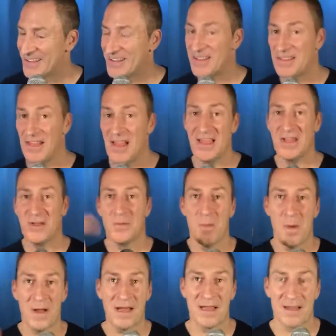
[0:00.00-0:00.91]
Thank you,
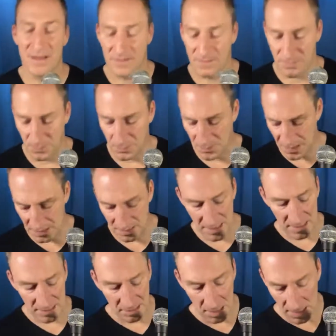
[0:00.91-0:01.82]
Mike, for being
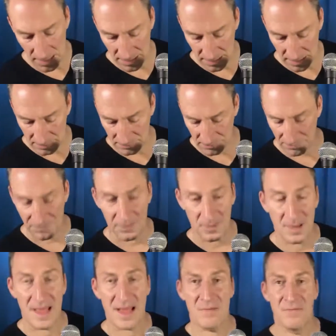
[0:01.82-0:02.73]
that guy and for
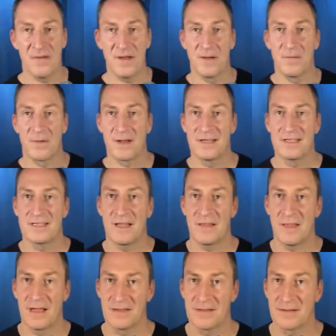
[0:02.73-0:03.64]
laughing when I said
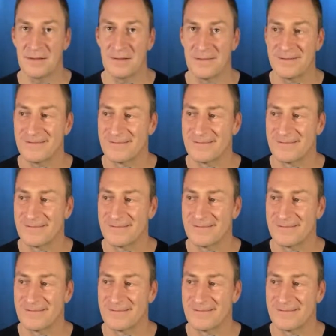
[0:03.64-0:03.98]
that to you.